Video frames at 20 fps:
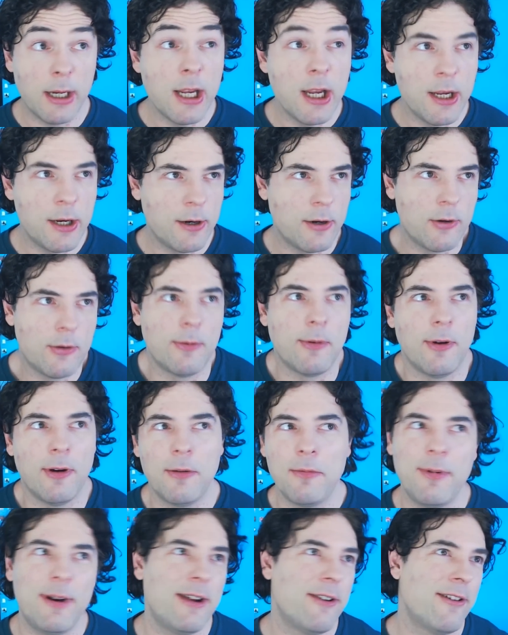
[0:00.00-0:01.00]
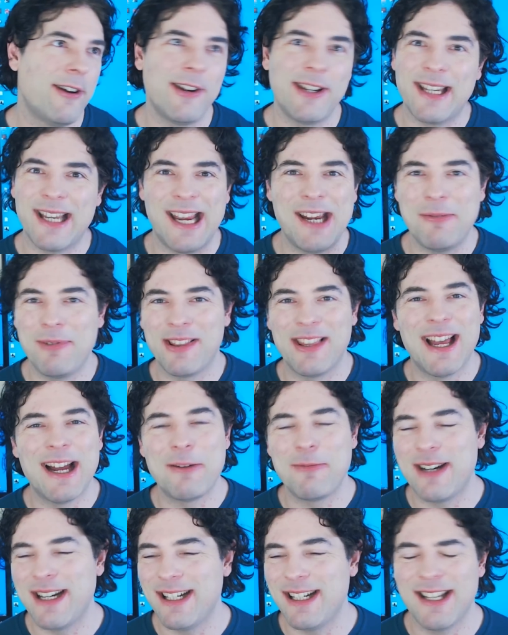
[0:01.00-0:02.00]
you know what, we're okay with that
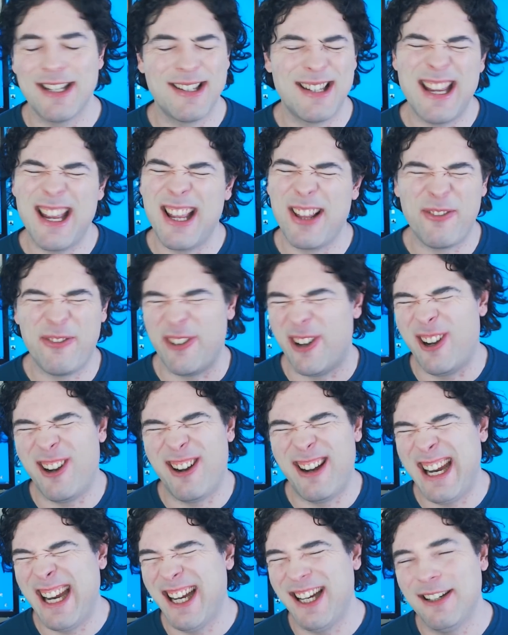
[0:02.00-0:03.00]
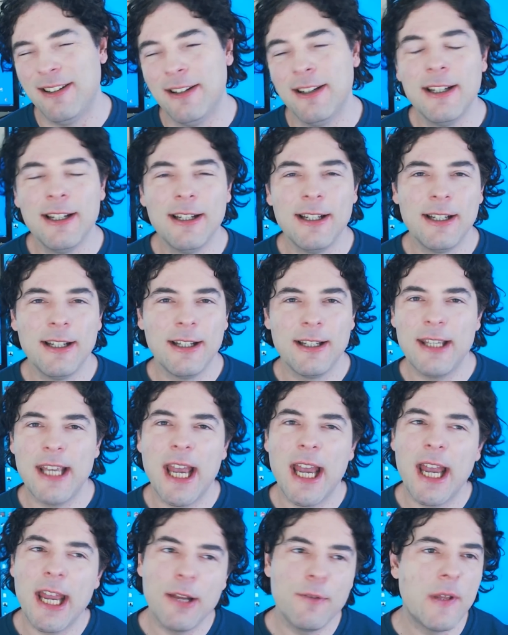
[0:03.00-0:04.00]
weakness, it's fine
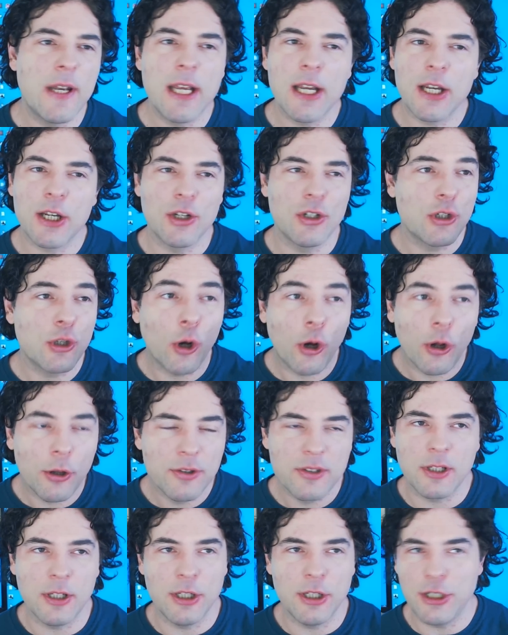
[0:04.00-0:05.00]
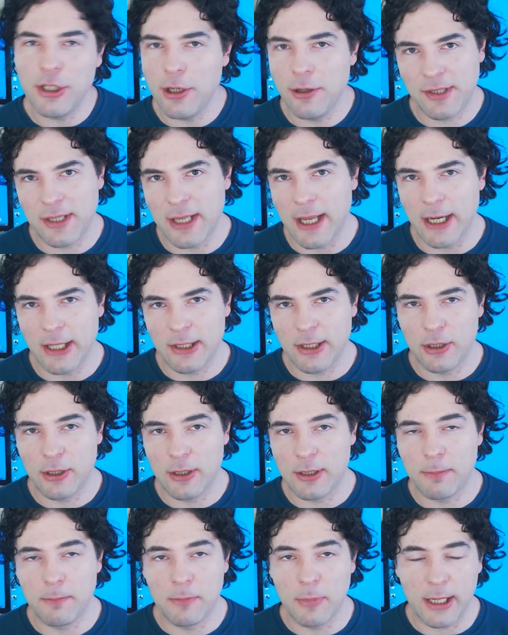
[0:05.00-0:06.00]
yeah, Nvidia can constantly use that to
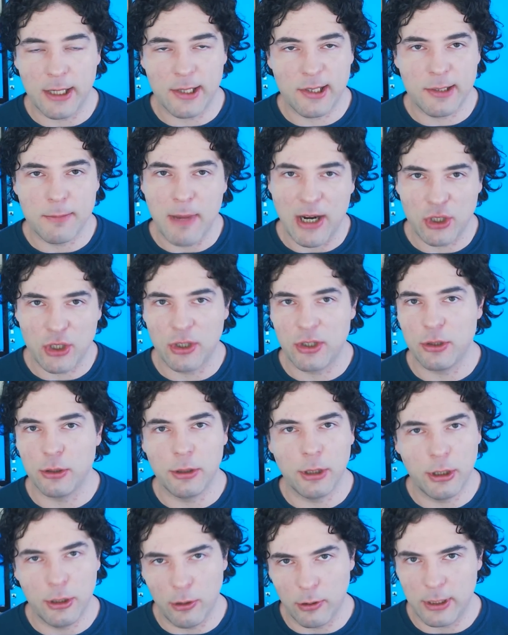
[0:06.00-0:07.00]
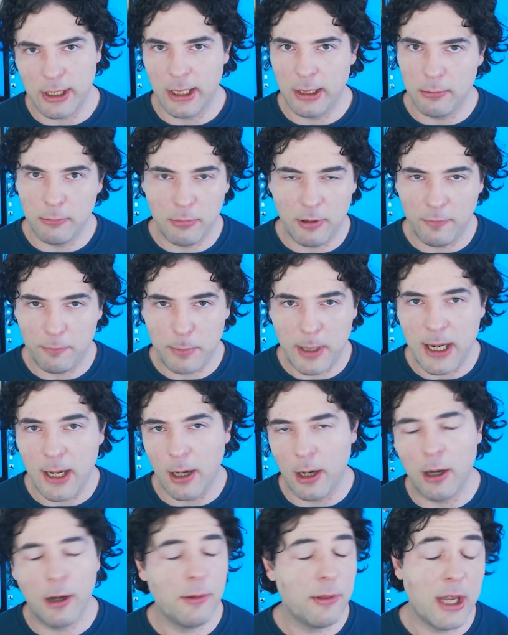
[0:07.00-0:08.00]
just like smash us on the noggin with
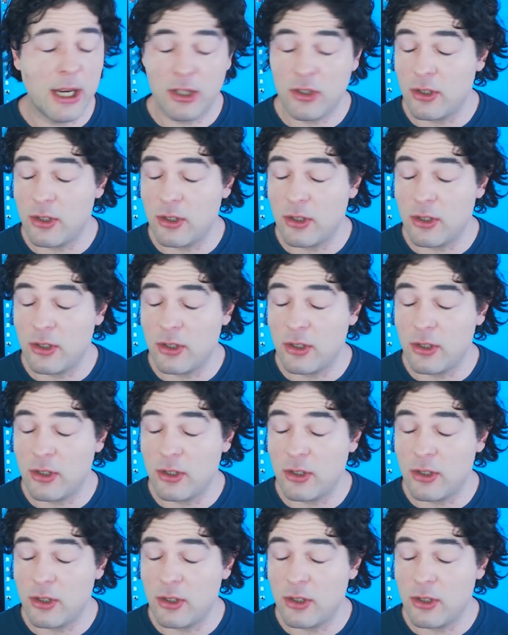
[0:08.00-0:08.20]
PR. That's